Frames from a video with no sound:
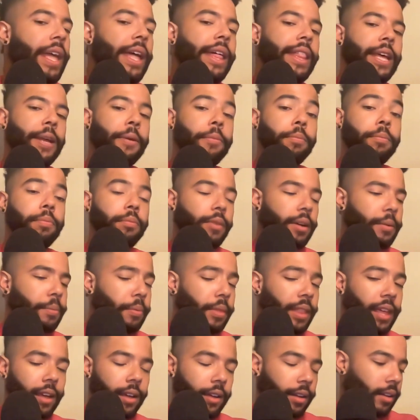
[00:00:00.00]
They
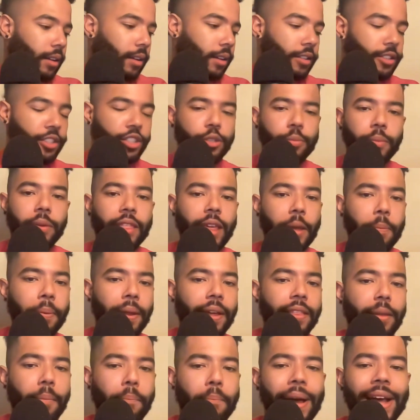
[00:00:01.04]
play
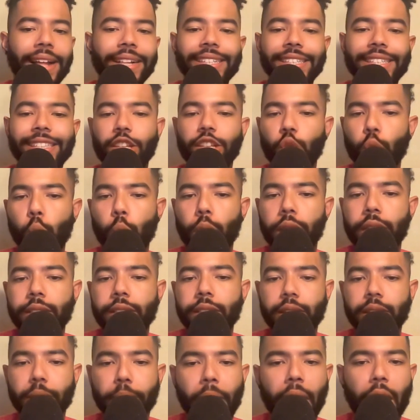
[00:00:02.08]
the Mets, the Twins,
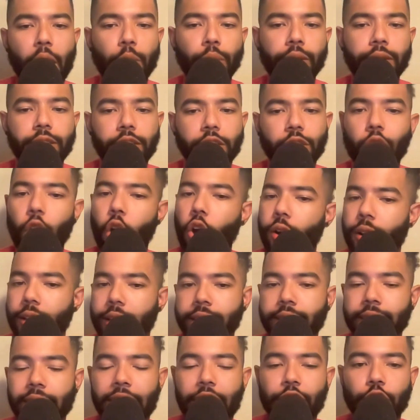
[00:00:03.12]
the Pirates, the
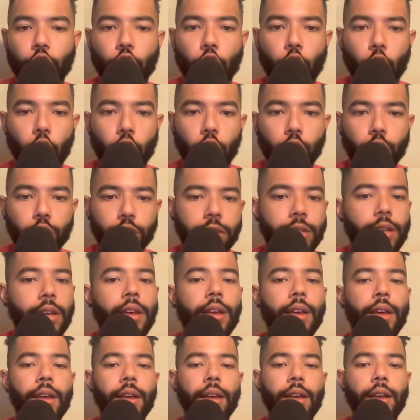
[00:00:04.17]
Guardians, and the Cardinals.
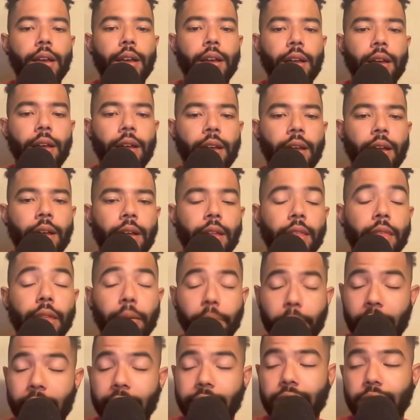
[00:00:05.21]
The
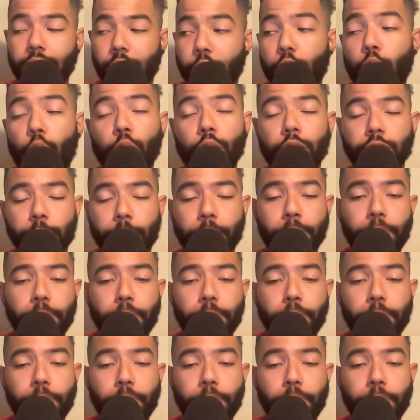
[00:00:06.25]
Mets, of course,